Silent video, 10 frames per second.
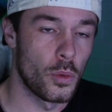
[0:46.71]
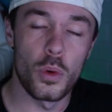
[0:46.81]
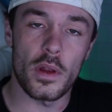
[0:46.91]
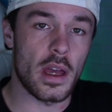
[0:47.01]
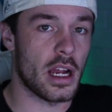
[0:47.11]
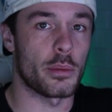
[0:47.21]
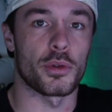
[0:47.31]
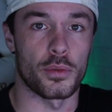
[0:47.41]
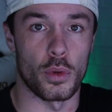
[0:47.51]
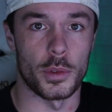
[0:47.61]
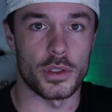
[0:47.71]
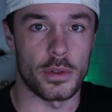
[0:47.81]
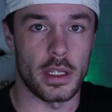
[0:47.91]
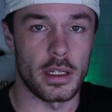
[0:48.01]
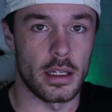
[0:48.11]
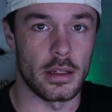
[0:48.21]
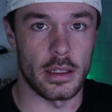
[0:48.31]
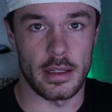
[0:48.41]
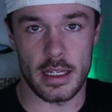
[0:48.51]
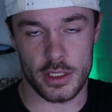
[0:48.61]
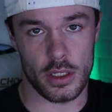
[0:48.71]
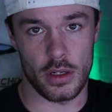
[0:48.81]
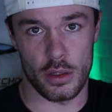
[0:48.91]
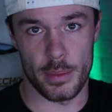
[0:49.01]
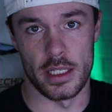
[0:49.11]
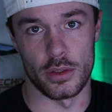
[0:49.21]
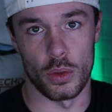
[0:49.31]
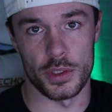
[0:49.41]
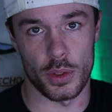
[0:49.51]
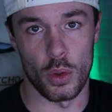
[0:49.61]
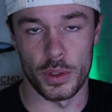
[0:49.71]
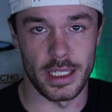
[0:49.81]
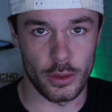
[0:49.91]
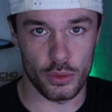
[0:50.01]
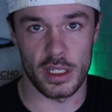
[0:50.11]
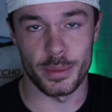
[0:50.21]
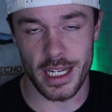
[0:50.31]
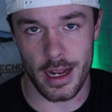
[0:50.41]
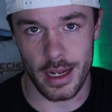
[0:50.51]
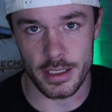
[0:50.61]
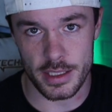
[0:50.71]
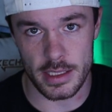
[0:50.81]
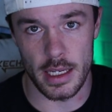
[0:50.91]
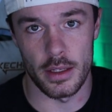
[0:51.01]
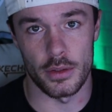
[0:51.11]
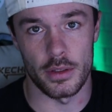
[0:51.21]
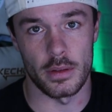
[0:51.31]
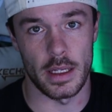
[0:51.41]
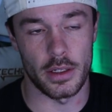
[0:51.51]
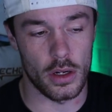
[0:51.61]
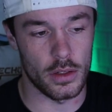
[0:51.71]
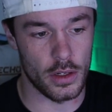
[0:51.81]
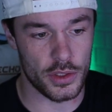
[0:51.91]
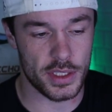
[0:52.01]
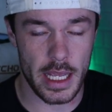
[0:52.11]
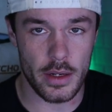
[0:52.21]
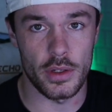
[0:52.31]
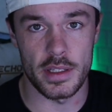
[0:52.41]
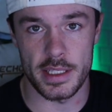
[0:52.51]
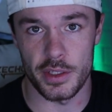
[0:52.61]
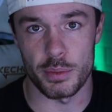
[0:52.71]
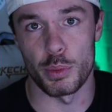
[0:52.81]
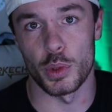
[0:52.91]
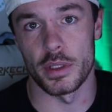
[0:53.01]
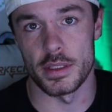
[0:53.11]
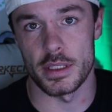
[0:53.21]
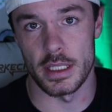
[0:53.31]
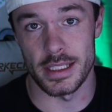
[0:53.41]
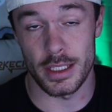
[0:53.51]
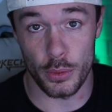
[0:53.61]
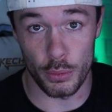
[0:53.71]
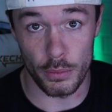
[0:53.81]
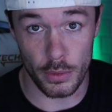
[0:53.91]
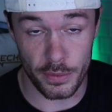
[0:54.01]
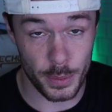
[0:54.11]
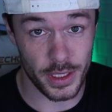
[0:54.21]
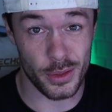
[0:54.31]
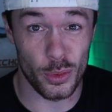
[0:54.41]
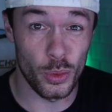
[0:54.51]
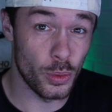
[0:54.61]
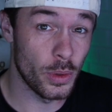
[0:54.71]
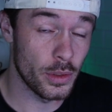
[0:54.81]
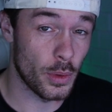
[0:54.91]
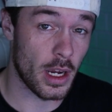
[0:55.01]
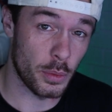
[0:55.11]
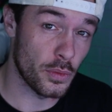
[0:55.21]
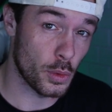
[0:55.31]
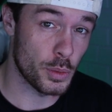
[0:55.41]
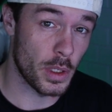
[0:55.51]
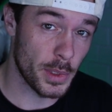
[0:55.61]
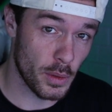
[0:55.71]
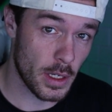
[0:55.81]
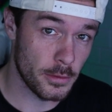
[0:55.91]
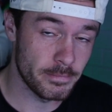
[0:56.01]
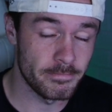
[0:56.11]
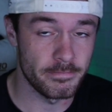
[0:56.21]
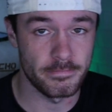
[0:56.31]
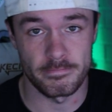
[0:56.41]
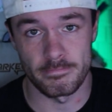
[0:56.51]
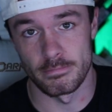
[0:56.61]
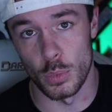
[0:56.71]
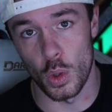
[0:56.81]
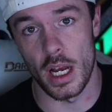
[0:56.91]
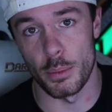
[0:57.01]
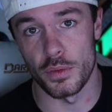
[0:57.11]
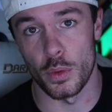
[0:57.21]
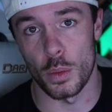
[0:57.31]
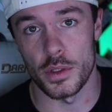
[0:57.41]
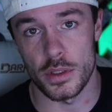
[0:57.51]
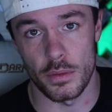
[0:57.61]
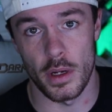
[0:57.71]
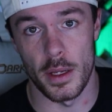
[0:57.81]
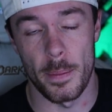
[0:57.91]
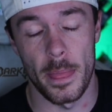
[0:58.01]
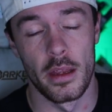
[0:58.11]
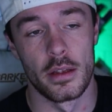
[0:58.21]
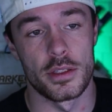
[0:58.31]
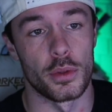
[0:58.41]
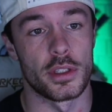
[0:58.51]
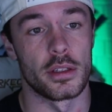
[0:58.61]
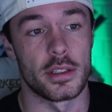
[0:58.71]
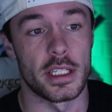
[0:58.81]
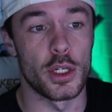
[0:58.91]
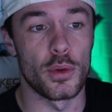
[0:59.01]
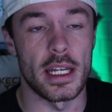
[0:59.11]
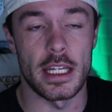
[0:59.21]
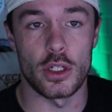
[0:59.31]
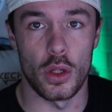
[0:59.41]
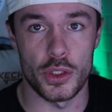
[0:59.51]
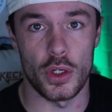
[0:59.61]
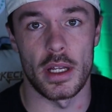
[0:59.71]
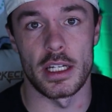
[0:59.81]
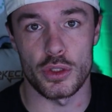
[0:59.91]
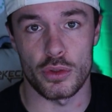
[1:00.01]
who are the high performers, right? And that's our main goal, is to hold an incredibly high standard. Like our standard in salespeople is through the roof, because who do high performers want to be around? More high performers, right? So to curate a culture and a